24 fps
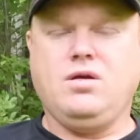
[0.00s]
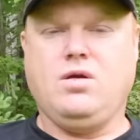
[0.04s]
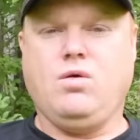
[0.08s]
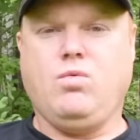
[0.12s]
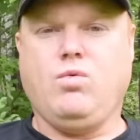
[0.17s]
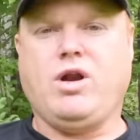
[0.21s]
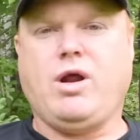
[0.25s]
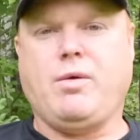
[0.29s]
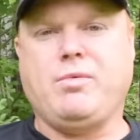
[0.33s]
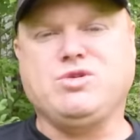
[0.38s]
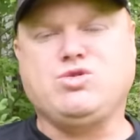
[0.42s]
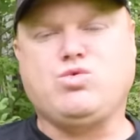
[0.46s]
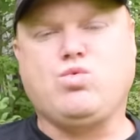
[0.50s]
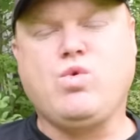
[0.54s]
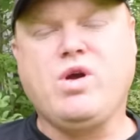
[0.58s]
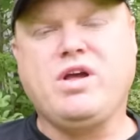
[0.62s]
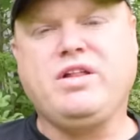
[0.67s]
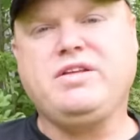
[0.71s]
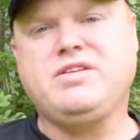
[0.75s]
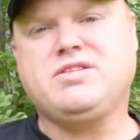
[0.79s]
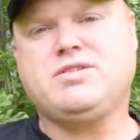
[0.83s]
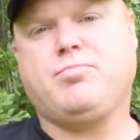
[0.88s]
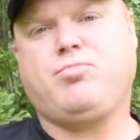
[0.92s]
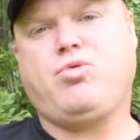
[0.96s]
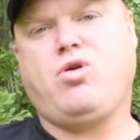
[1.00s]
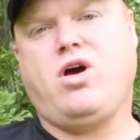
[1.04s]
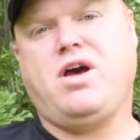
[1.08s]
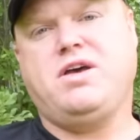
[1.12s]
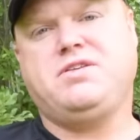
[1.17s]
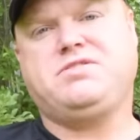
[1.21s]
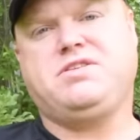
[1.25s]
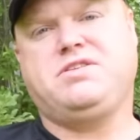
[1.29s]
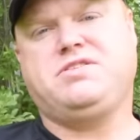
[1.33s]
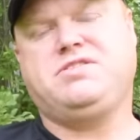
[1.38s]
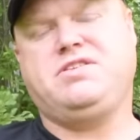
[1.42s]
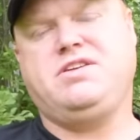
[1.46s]
What I was really
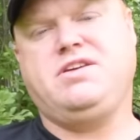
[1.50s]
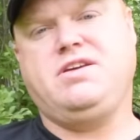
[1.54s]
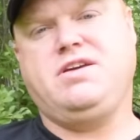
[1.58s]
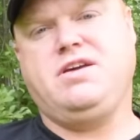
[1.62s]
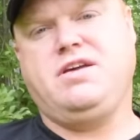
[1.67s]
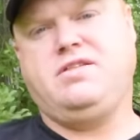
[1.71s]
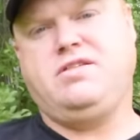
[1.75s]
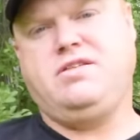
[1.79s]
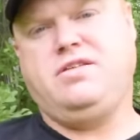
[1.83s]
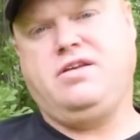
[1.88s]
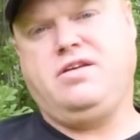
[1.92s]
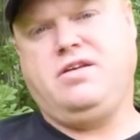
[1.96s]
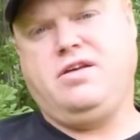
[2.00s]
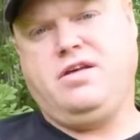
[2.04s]
surprised to see in the,